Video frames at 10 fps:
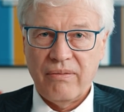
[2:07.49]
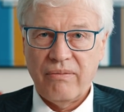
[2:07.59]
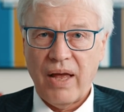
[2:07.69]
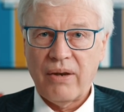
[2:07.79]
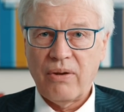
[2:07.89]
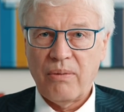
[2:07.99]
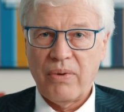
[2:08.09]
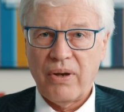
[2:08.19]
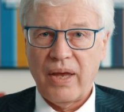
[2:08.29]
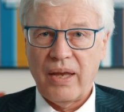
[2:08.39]

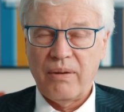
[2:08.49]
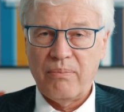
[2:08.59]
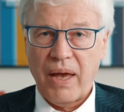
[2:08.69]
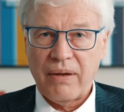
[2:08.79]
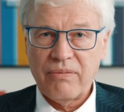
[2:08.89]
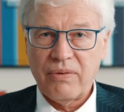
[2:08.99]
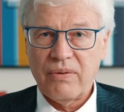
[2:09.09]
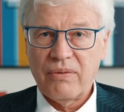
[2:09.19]
valuable and impactful.